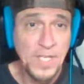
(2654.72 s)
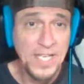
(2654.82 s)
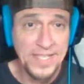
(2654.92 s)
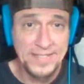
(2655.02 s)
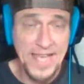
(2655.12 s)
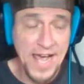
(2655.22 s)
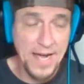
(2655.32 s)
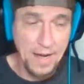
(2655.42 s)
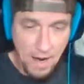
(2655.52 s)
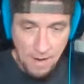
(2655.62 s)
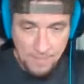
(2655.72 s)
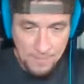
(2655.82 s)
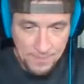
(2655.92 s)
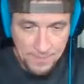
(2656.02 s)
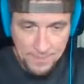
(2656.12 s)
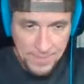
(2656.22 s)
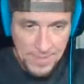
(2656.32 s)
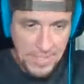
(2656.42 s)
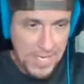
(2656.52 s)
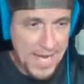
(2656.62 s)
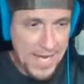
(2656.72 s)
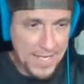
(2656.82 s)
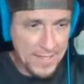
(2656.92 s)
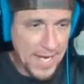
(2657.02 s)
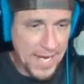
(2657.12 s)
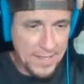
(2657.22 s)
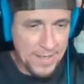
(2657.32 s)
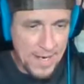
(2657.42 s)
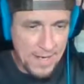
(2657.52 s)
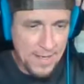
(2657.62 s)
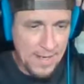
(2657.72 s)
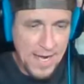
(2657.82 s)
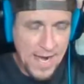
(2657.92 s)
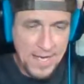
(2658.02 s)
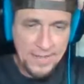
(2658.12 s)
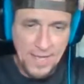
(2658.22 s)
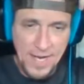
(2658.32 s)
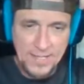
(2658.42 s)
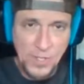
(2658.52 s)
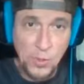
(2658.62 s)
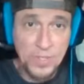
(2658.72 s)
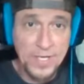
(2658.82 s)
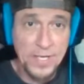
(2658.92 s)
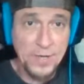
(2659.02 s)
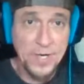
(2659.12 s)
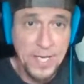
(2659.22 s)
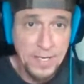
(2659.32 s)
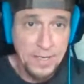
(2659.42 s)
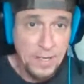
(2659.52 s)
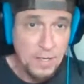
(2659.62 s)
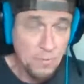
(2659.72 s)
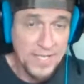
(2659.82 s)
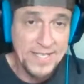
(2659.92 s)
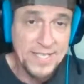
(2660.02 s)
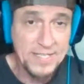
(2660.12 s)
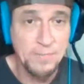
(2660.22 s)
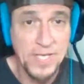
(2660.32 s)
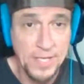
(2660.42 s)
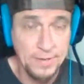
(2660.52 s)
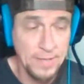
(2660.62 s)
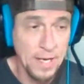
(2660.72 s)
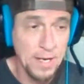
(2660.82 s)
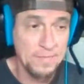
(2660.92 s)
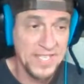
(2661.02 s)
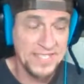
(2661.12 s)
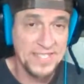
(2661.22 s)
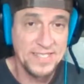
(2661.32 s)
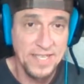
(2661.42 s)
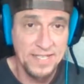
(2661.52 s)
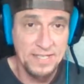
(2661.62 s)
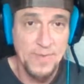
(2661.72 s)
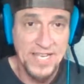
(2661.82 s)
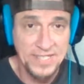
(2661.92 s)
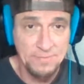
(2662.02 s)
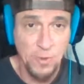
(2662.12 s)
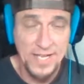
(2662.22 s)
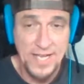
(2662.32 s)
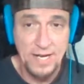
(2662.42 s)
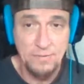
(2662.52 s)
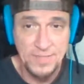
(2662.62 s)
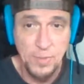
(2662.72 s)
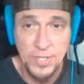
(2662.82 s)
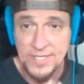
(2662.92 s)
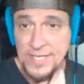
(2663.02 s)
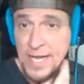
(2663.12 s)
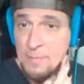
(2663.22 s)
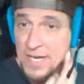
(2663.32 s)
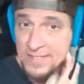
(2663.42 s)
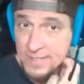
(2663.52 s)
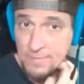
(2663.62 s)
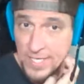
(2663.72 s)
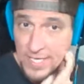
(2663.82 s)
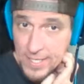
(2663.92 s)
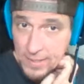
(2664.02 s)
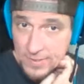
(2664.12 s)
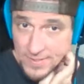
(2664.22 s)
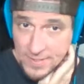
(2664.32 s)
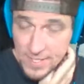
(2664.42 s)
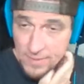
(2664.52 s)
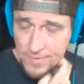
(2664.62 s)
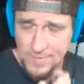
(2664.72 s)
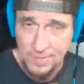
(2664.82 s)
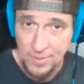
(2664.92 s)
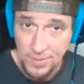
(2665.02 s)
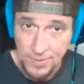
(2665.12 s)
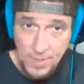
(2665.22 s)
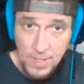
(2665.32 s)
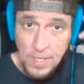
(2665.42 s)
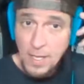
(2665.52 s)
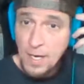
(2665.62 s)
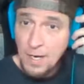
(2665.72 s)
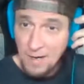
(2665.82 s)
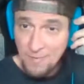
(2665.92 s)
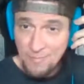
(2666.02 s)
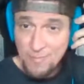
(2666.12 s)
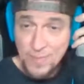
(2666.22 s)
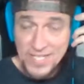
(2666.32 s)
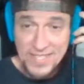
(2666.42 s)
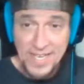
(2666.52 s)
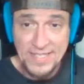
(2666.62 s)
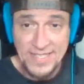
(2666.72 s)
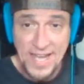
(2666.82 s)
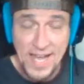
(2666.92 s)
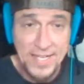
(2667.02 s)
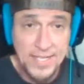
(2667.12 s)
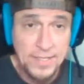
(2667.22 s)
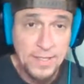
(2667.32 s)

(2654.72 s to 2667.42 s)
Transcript: is that and I totally agree with this, but this is like the best way that it was put today by somebody else. I don't remember who. But they said,